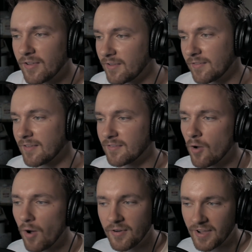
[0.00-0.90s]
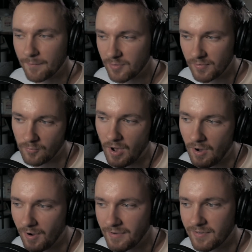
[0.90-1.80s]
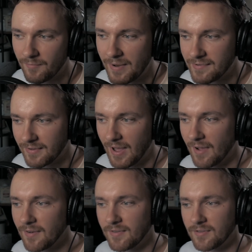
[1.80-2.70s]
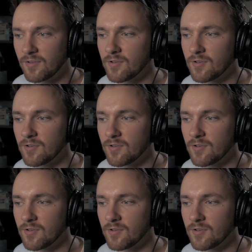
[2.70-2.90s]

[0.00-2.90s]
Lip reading: there's no owning up to it as well. I should have mentioned that. You